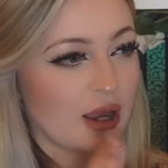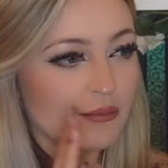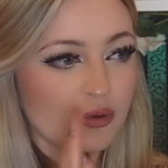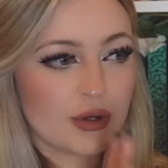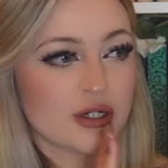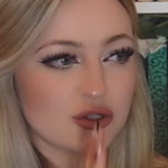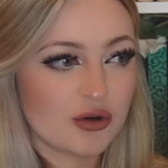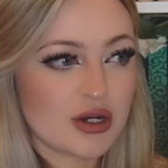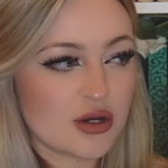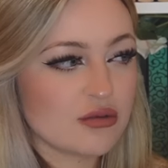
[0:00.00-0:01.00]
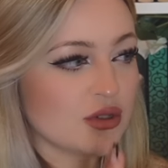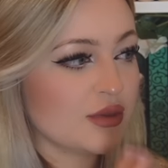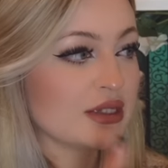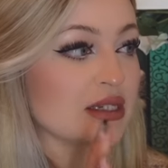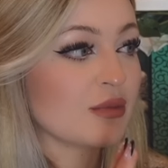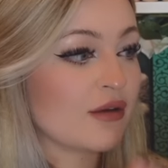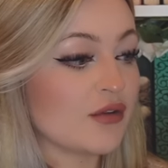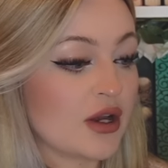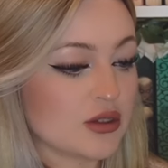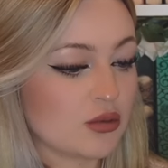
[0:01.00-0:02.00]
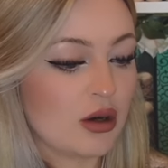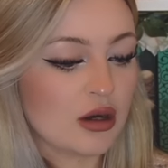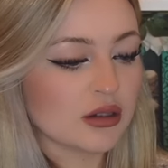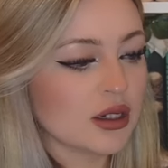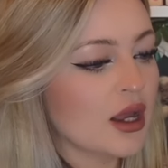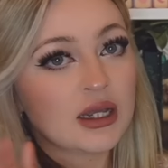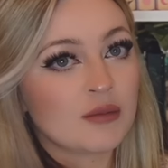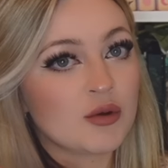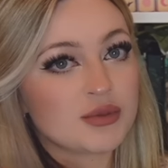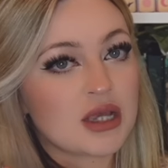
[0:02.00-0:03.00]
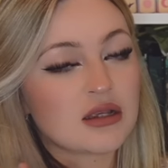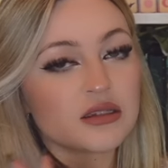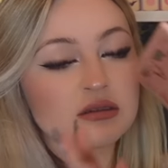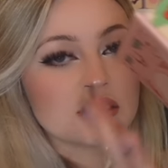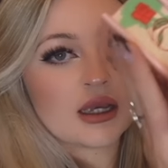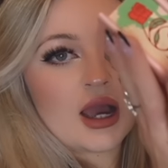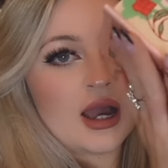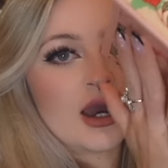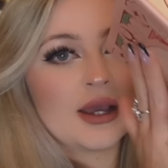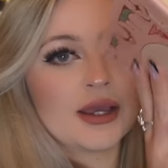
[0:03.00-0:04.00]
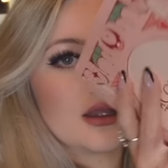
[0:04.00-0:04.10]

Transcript: I'm pretty sure I don't. So this is my first one and I'm obsessed. Like I